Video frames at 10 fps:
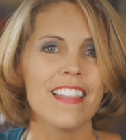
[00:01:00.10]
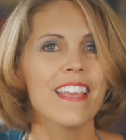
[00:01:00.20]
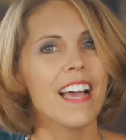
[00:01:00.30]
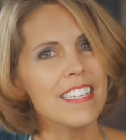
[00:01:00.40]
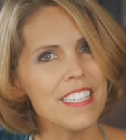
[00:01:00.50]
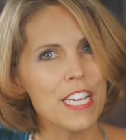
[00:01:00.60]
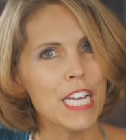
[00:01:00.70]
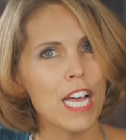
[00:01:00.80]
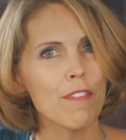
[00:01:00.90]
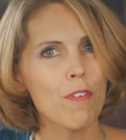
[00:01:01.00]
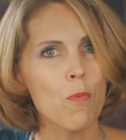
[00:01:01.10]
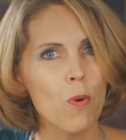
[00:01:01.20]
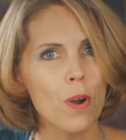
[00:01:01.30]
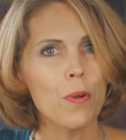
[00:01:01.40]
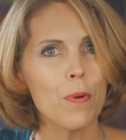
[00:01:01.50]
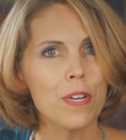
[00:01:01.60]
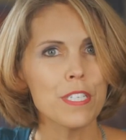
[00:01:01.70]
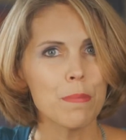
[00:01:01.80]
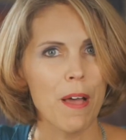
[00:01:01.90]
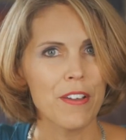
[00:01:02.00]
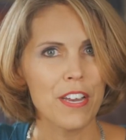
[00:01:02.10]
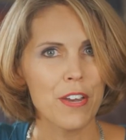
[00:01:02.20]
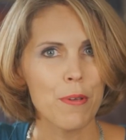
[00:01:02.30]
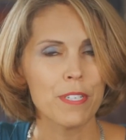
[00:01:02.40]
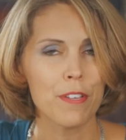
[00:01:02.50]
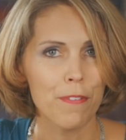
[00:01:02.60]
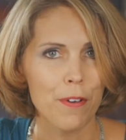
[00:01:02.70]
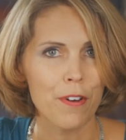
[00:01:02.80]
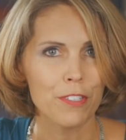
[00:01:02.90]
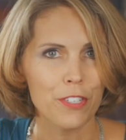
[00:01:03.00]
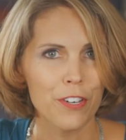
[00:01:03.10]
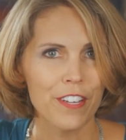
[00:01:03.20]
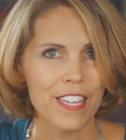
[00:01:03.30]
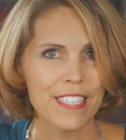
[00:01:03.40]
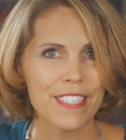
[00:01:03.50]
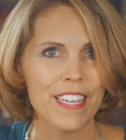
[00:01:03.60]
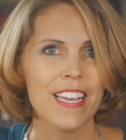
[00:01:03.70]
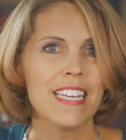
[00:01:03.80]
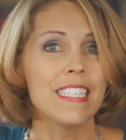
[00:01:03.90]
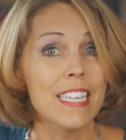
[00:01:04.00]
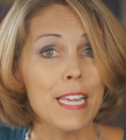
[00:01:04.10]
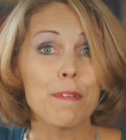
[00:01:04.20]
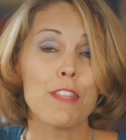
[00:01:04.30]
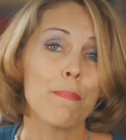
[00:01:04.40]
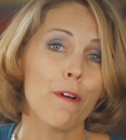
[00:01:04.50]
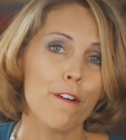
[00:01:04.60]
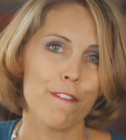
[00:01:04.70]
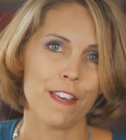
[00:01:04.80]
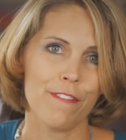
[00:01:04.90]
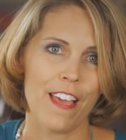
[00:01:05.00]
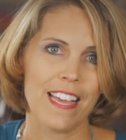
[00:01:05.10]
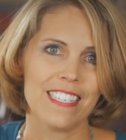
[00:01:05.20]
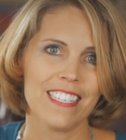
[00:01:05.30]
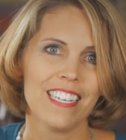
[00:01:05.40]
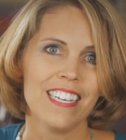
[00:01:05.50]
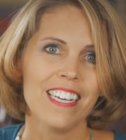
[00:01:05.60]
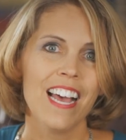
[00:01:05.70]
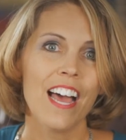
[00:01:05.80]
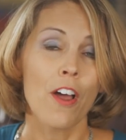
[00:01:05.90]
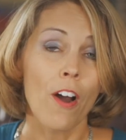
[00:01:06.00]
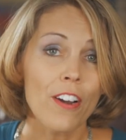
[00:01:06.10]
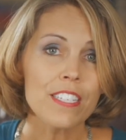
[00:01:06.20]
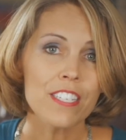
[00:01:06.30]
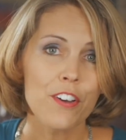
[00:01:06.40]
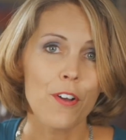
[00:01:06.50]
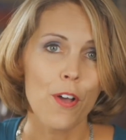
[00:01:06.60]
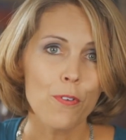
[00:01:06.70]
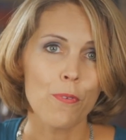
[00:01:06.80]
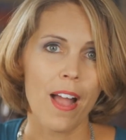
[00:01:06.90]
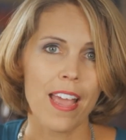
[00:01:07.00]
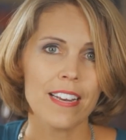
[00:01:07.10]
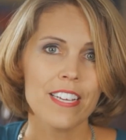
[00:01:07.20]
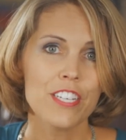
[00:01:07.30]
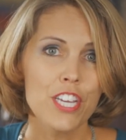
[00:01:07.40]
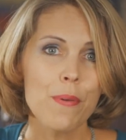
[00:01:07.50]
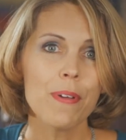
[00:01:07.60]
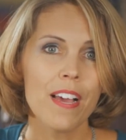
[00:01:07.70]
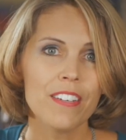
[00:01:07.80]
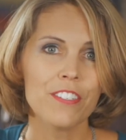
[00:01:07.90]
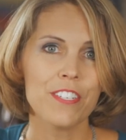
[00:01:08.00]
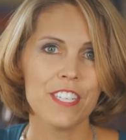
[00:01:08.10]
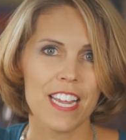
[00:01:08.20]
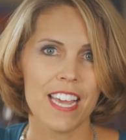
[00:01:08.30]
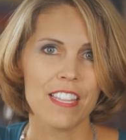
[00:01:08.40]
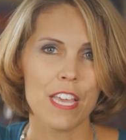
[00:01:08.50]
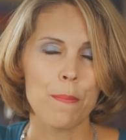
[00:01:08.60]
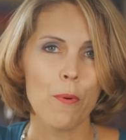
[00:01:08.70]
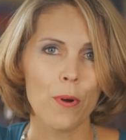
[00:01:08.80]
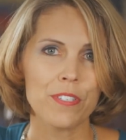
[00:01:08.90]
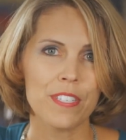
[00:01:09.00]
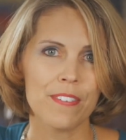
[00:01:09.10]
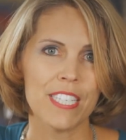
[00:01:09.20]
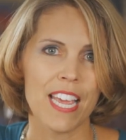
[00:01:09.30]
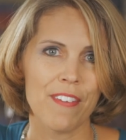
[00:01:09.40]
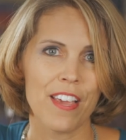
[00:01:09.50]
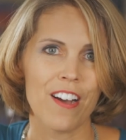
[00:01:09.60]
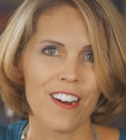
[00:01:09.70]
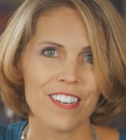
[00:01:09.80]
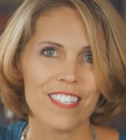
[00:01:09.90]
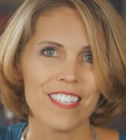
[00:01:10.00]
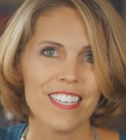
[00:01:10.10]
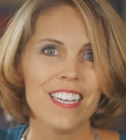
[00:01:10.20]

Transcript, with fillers: The idea of a war correspondent who was a photojournalist seemed the perfect fit. An artist in her own right, she would understand the importance of saving art.